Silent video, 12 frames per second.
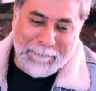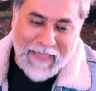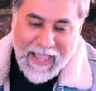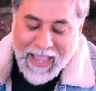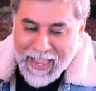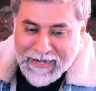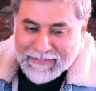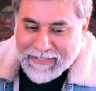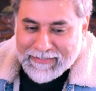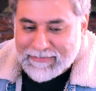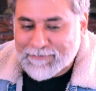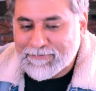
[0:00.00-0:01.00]
And
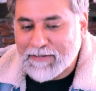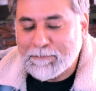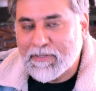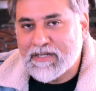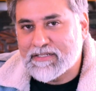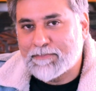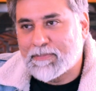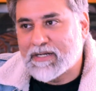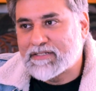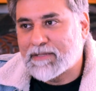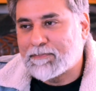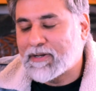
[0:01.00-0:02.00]
then the film builds up.
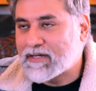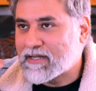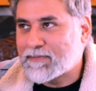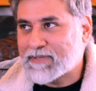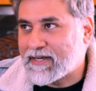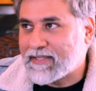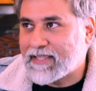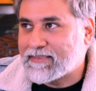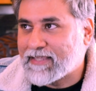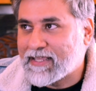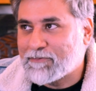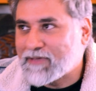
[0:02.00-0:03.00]

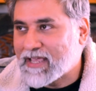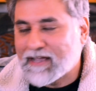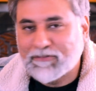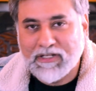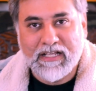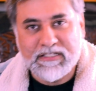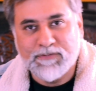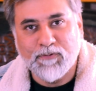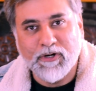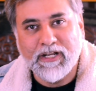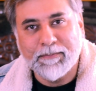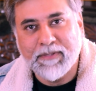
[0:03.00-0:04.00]
And then we have the last
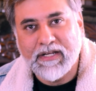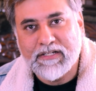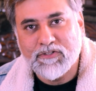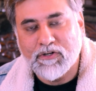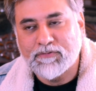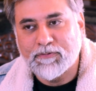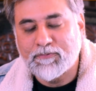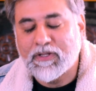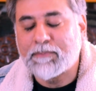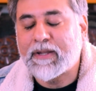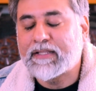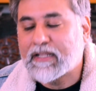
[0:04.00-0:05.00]
40 minutes of the
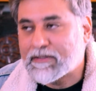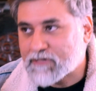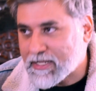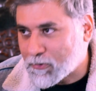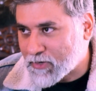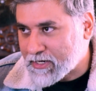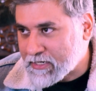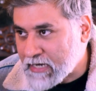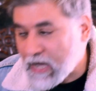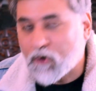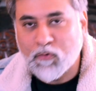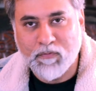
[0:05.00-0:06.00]
film. And then I was like, okay,
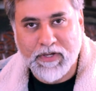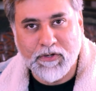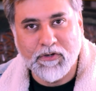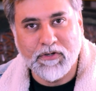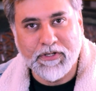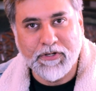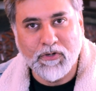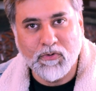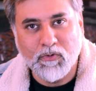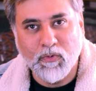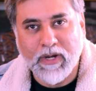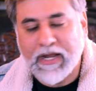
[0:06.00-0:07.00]
now we're going
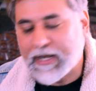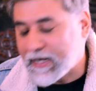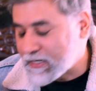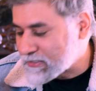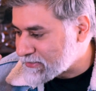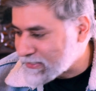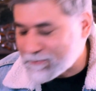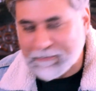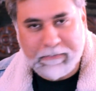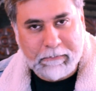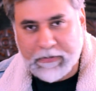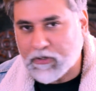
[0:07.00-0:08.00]
to, go ahead and see,
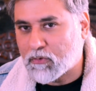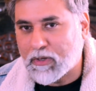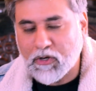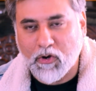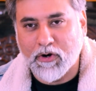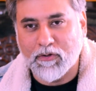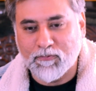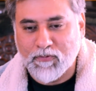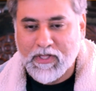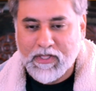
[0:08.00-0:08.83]
a lot of